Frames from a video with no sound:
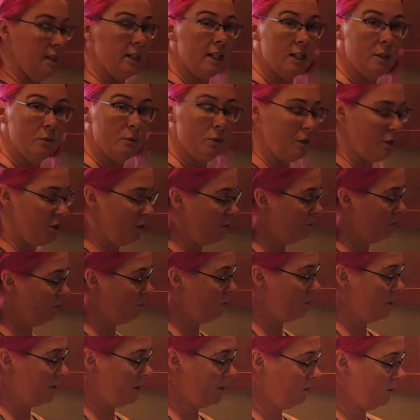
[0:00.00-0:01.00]
Next, we're going to
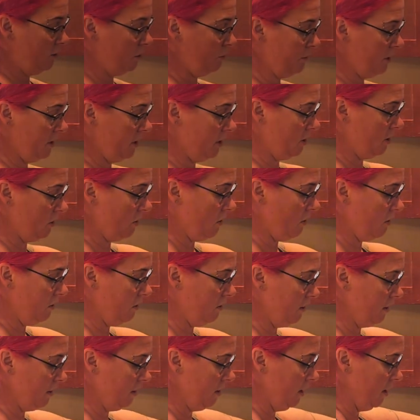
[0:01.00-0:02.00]
throw in a little bit of
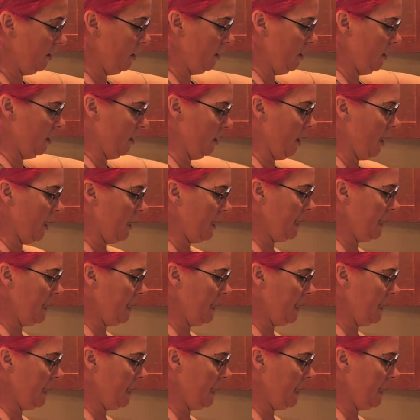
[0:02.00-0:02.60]
salt. I